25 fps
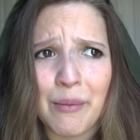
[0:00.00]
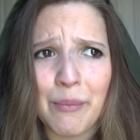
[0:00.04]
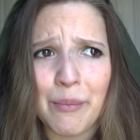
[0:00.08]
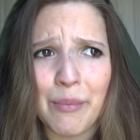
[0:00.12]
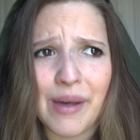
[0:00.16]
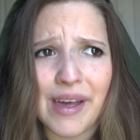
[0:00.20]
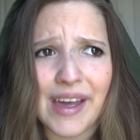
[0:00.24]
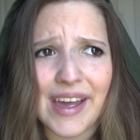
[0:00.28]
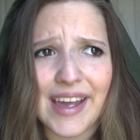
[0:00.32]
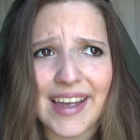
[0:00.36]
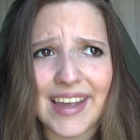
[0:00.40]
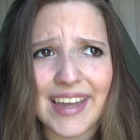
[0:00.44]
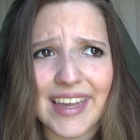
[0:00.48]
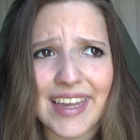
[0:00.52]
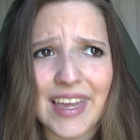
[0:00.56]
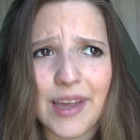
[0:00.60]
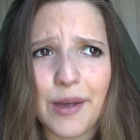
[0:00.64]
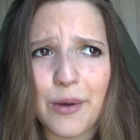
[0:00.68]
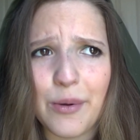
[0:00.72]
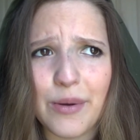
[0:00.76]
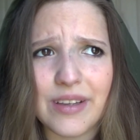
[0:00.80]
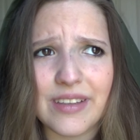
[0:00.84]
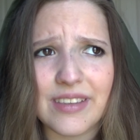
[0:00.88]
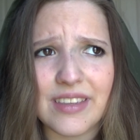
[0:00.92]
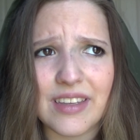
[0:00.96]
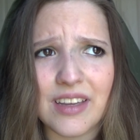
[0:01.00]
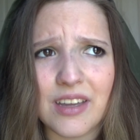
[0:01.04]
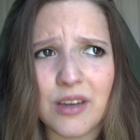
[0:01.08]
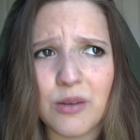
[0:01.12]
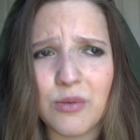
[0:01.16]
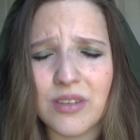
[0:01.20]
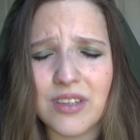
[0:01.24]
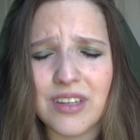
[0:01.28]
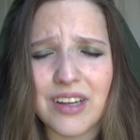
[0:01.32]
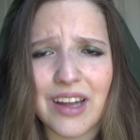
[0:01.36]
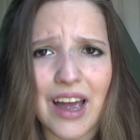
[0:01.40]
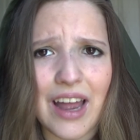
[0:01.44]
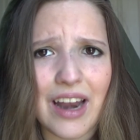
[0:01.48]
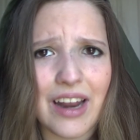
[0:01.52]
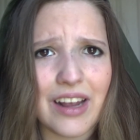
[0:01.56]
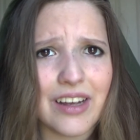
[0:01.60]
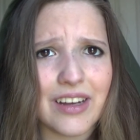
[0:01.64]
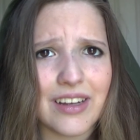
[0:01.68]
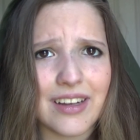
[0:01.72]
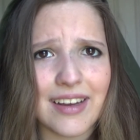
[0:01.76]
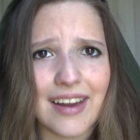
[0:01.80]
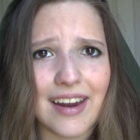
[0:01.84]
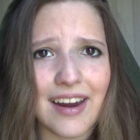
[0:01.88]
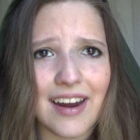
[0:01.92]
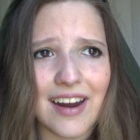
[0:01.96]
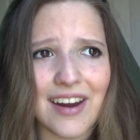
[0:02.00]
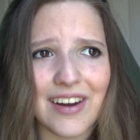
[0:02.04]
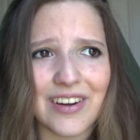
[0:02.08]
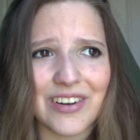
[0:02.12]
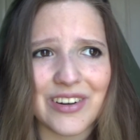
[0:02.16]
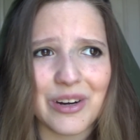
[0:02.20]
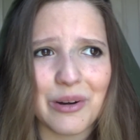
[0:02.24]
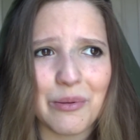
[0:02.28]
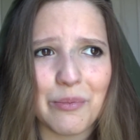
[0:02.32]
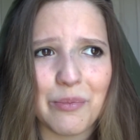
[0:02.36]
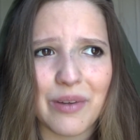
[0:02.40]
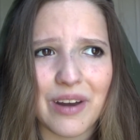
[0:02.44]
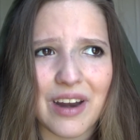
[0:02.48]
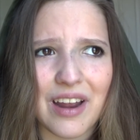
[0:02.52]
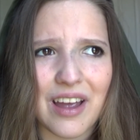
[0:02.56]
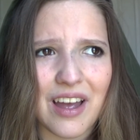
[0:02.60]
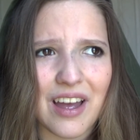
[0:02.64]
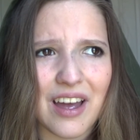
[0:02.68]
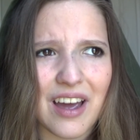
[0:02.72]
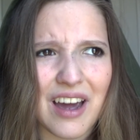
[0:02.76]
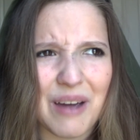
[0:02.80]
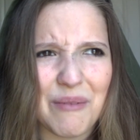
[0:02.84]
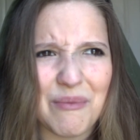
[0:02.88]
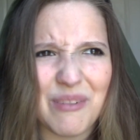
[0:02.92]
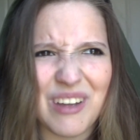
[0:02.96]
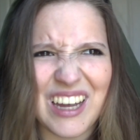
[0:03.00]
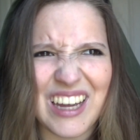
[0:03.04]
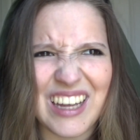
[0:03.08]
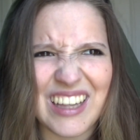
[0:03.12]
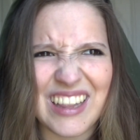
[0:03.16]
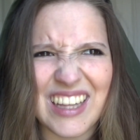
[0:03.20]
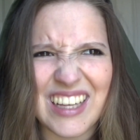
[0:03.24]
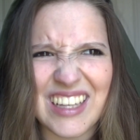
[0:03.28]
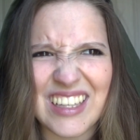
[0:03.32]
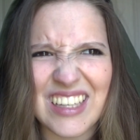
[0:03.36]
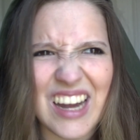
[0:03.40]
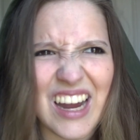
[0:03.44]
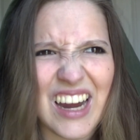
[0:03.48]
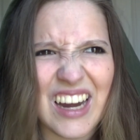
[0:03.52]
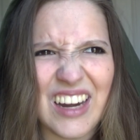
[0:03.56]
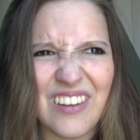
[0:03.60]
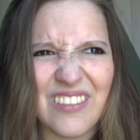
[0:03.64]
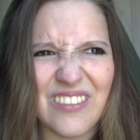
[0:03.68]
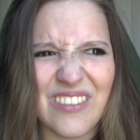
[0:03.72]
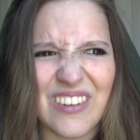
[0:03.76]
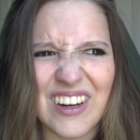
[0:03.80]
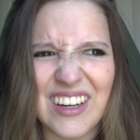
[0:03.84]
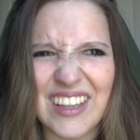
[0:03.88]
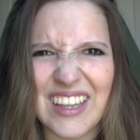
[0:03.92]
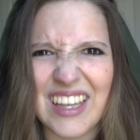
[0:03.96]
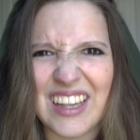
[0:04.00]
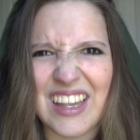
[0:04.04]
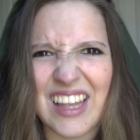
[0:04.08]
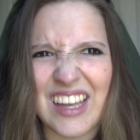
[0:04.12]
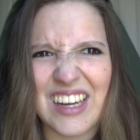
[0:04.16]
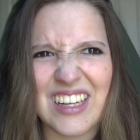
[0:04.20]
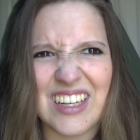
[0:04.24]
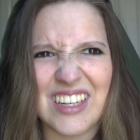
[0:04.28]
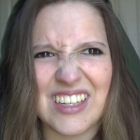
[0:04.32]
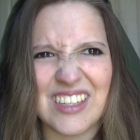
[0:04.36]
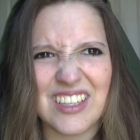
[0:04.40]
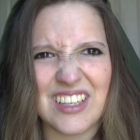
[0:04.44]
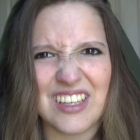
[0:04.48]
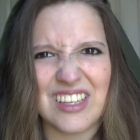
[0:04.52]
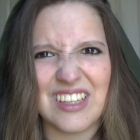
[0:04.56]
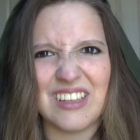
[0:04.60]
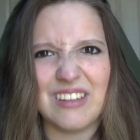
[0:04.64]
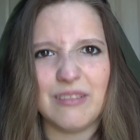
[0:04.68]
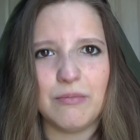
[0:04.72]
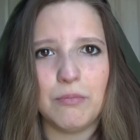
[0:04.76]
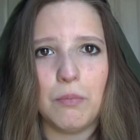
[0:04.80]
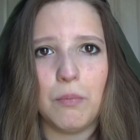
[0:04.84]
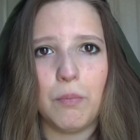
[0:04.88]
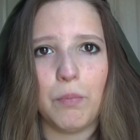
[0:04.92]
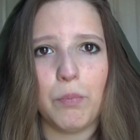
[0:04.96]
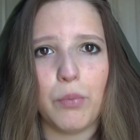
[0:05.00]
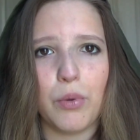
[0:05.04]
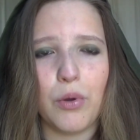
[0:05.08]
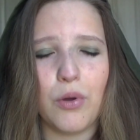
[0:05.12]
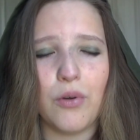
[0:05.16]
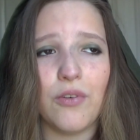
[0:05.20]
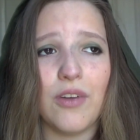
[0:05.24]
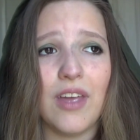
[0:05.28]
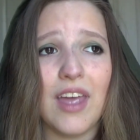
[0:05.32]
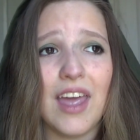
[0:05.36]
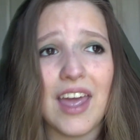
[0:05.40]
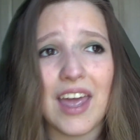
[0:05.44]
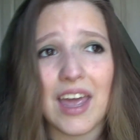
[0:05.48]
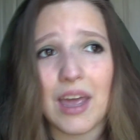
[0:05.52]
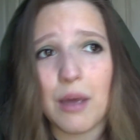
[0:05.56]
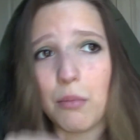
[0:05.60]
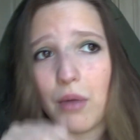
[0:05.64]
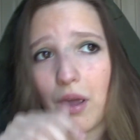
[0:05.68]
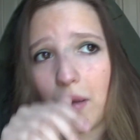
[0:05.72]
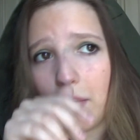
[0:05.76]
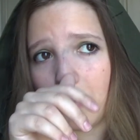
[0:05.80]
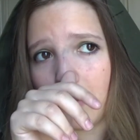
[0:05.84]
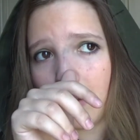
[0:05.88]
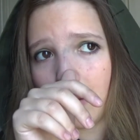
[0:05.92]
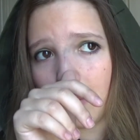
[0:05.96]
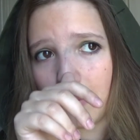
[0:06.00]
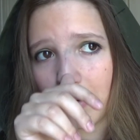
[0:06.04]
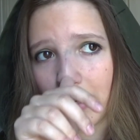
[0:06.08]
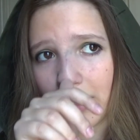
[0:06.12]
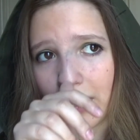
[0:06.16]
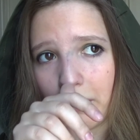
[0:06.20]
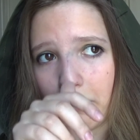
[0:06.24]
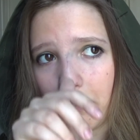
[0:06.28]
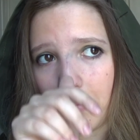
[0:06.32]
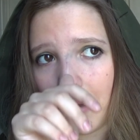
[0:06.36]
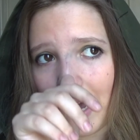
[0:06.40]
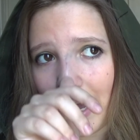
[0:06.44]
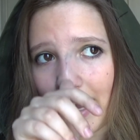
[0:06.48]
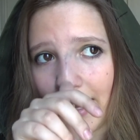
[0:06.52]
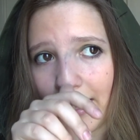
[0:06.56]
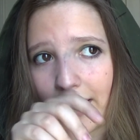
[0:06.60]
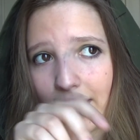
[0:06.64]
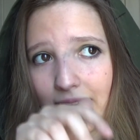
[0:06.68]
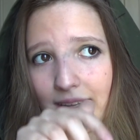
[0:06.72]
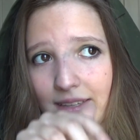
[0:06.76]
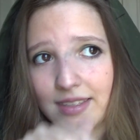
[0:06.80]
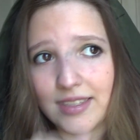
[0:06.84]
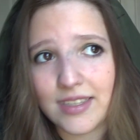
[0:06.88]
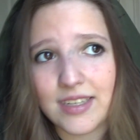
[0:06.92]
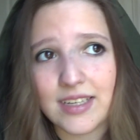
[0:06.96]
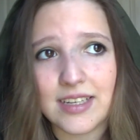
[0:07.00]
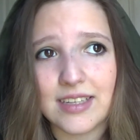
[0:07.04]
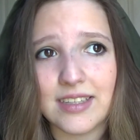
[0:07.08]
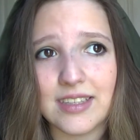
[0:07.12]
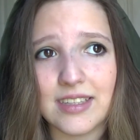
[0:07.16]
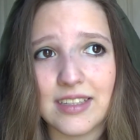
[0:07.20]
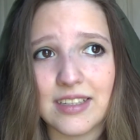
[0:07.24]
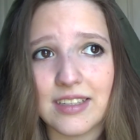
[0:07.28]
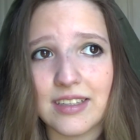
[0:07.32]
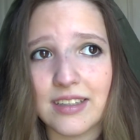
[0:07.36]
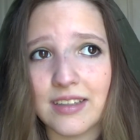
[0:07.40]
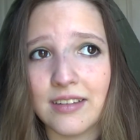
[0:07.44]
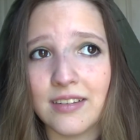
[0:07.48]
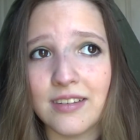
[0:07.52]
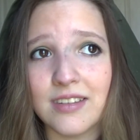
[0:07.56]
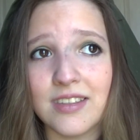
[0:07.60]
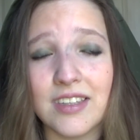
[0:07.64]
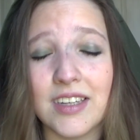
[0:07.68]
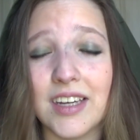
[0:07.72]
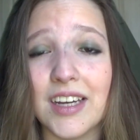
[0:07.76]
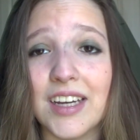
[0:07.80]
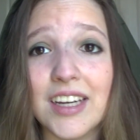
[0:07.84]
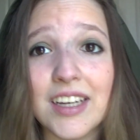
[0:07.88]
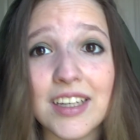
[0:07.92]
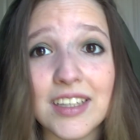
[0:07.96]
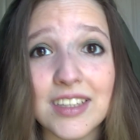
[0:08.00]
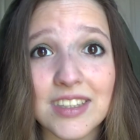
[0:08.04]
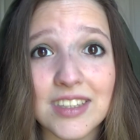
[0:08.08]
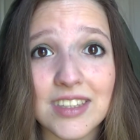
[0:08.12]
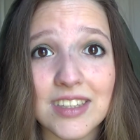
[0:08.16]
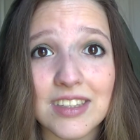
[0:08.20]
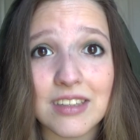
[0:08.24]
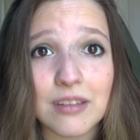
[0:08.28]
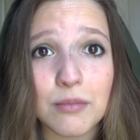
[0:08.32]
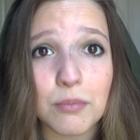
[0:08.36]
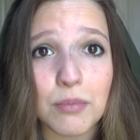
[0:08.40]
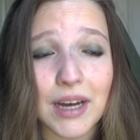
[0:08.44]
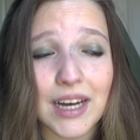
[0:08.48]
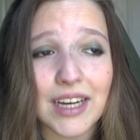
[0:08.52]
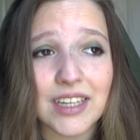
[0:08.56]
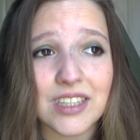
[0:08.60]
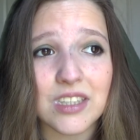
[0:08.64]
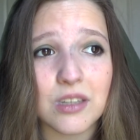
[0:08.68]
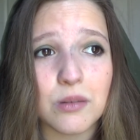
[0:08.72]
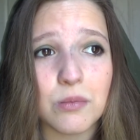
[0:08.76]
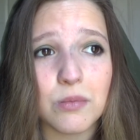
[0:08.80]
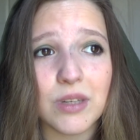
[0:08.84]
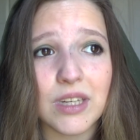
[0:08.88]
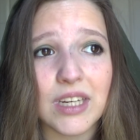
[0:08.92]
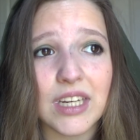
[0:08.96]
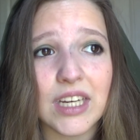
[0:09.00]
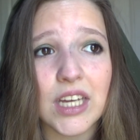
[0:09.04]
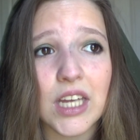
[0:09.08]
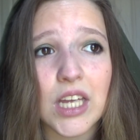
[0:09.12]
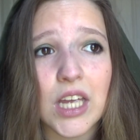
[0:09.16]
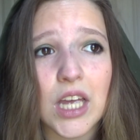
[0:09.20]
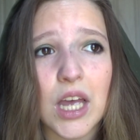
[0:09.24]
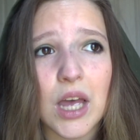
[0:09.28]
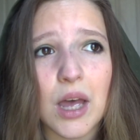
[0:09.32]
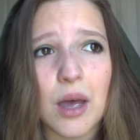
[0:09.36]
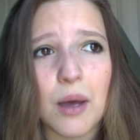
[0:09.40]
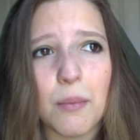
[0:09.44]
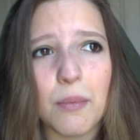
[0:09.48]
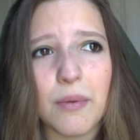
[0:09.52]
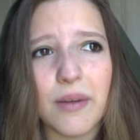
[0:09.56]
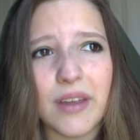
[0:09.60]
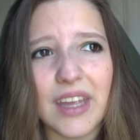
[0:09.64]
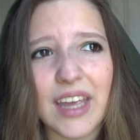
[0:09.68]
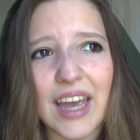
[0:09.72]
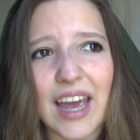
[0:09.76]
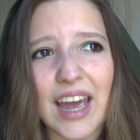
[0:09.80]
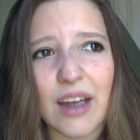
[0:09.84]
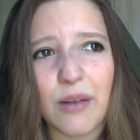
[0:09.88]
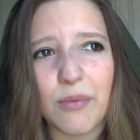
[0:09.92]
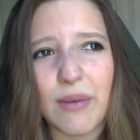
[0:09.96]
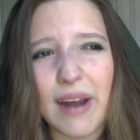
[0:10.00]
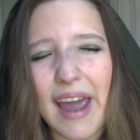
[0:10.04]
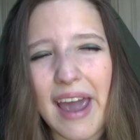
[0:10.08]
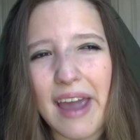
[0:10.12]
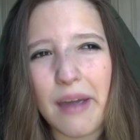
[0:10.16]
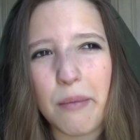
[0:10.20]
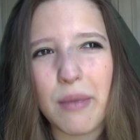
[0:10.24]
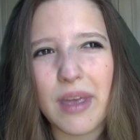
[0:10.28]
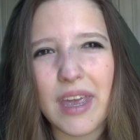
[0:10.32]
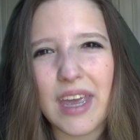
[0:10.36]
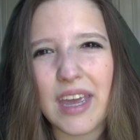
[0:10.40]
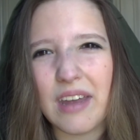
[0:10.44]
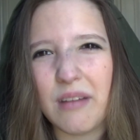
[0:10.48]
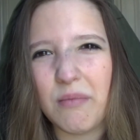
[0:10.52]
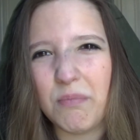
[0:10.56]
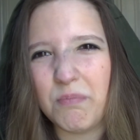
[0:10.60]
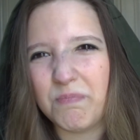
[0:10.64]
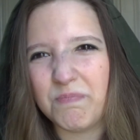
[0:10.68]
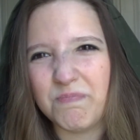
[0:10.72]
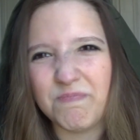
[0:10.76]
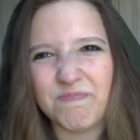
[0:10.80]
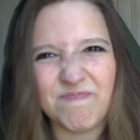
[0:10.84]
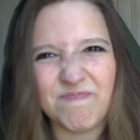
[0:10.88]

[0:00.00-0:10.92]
But he was not a good character, but I'm like, that's kind of weird that they just poof. And maybe they'll bring him back in season 6, possibly. But yeah, Ragman,